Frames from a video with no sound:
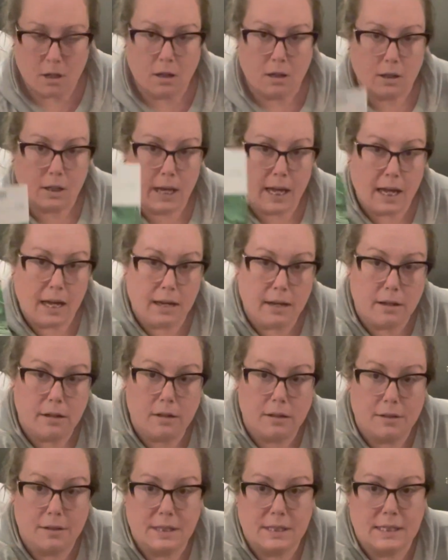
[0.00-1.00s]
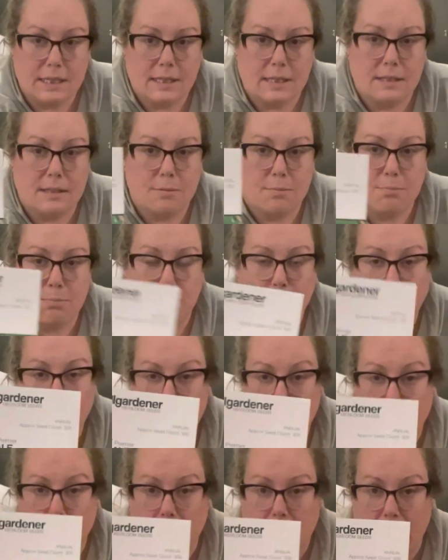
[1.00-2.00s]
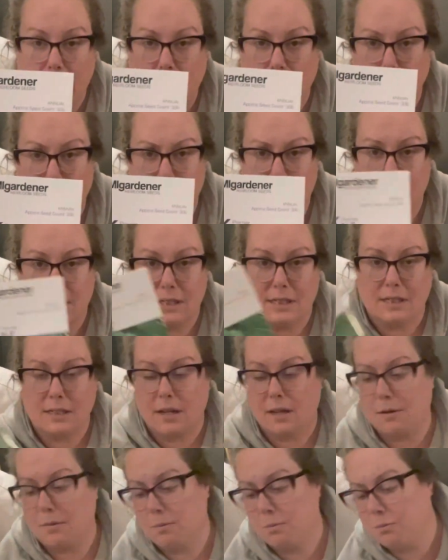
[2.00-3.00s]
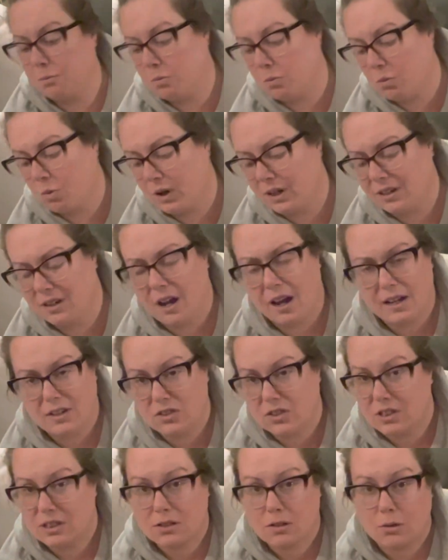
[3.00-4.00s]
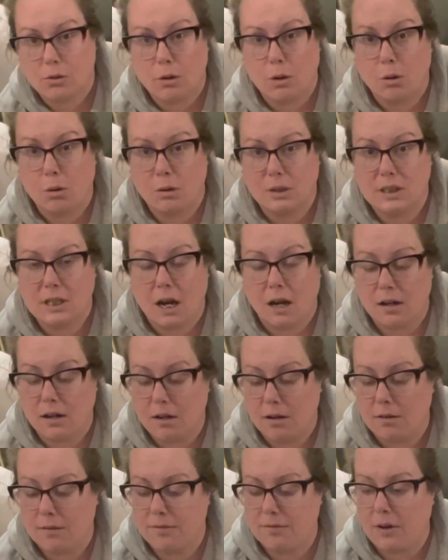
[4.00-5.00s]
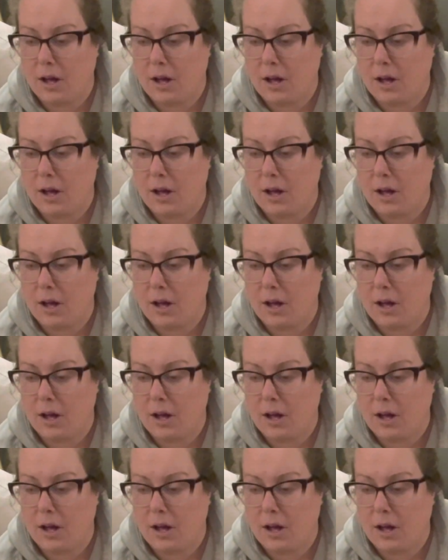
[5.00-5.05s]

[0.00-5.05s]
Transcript: Kale, this is Premier Kale. This is one I just grow a ton of.